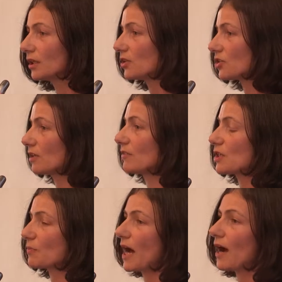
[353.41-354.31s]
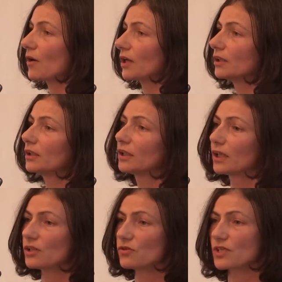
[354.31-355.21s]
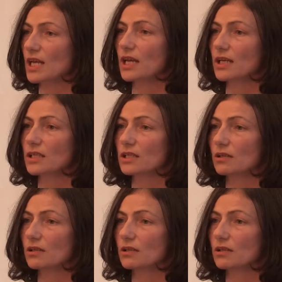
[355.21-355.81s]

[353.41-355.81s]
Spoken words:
it generates power, and you sell it.